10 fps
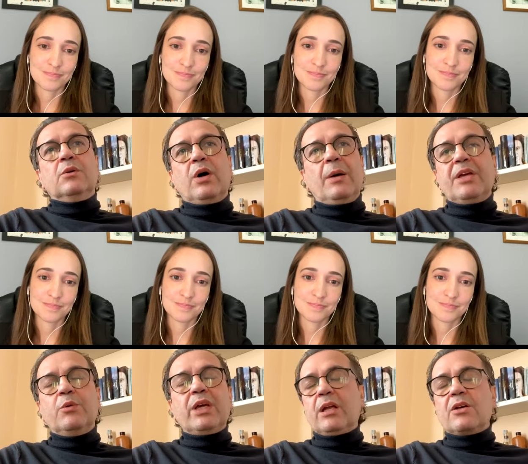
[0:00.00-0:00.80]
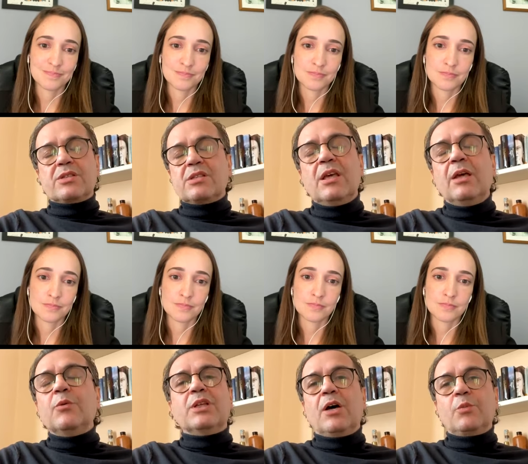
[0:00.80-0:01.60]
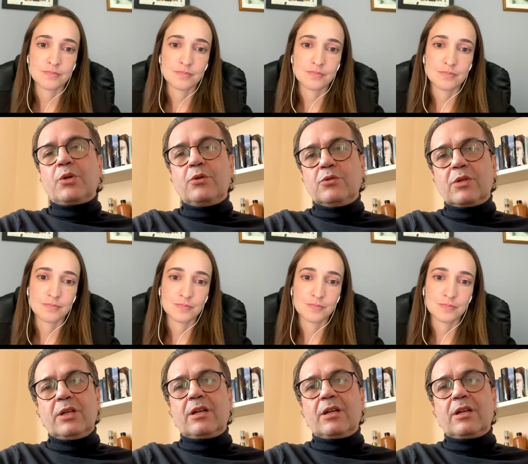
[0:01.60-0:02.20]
Speaker 1: I mean, we cannot stay without precordial